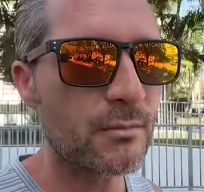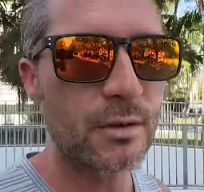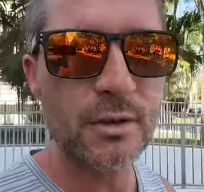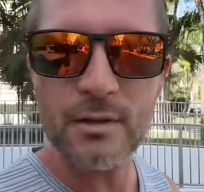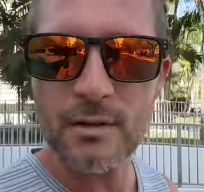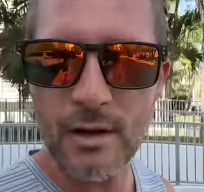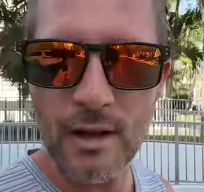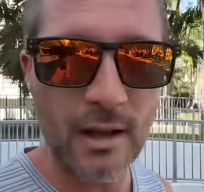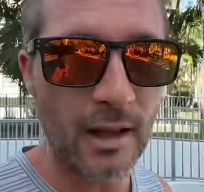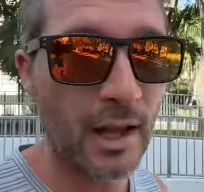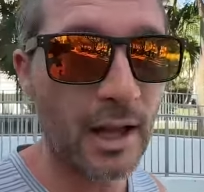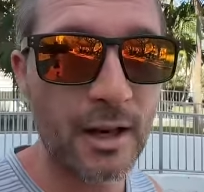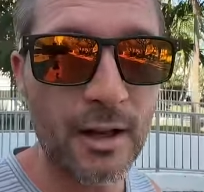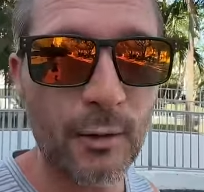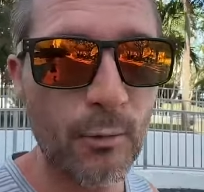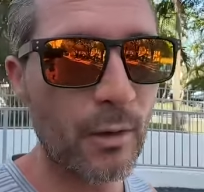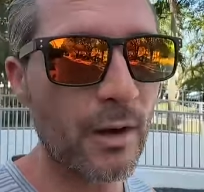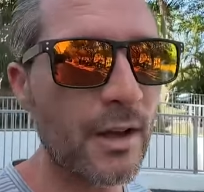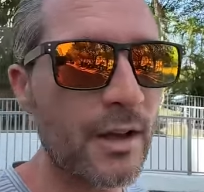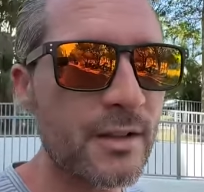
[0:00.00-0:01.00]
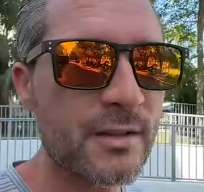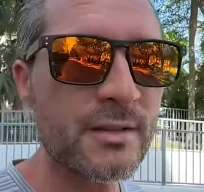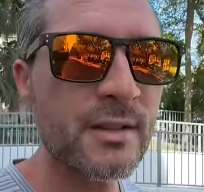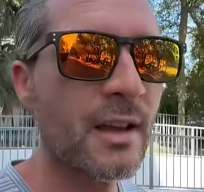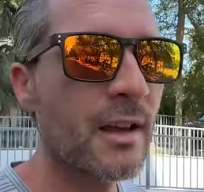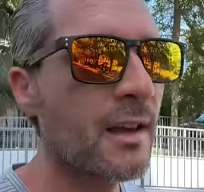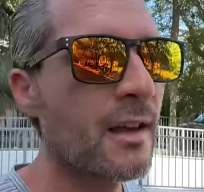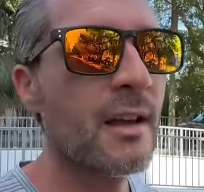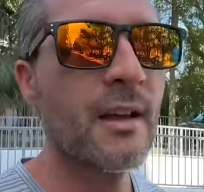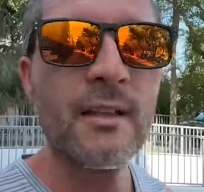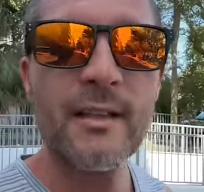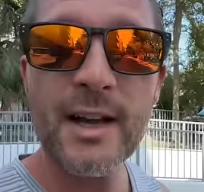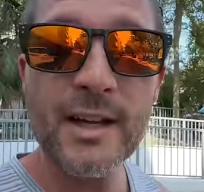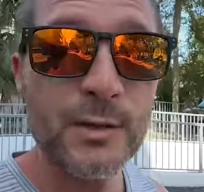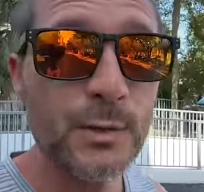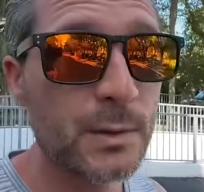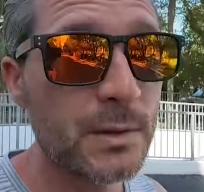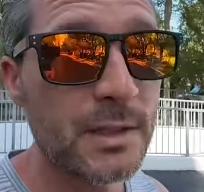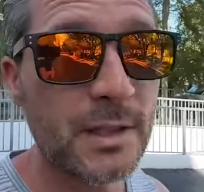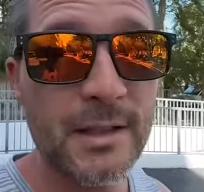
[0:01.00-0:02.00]
But anyways,
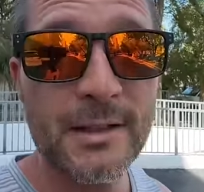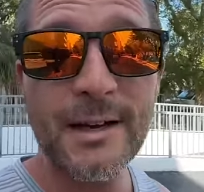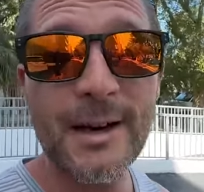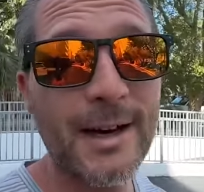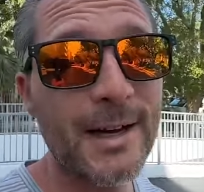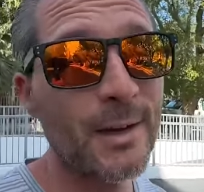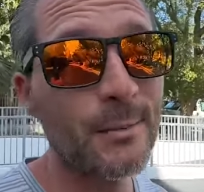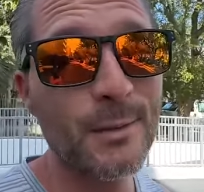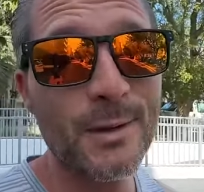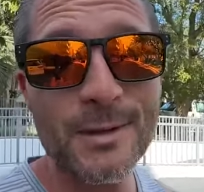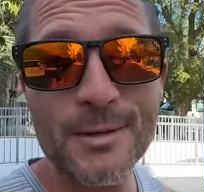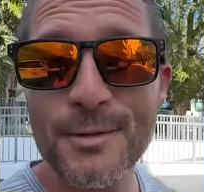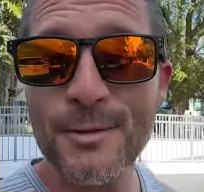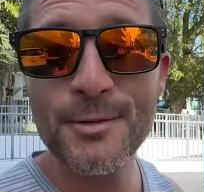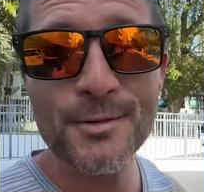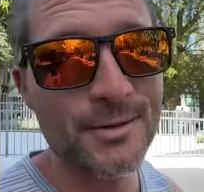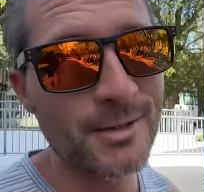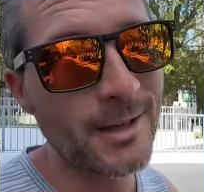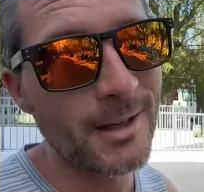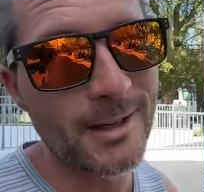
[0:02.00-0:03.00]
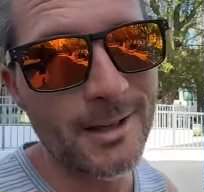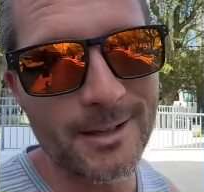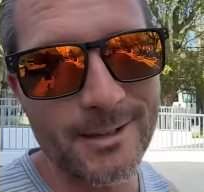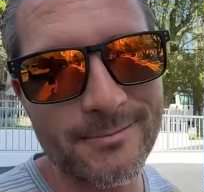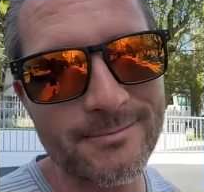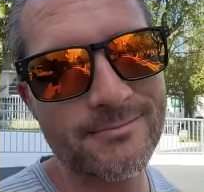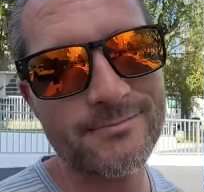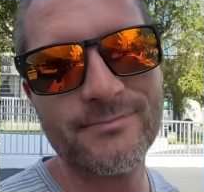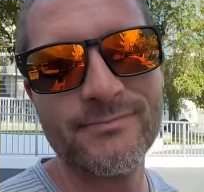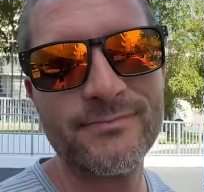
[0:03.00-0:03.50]
that's what the economists are saying.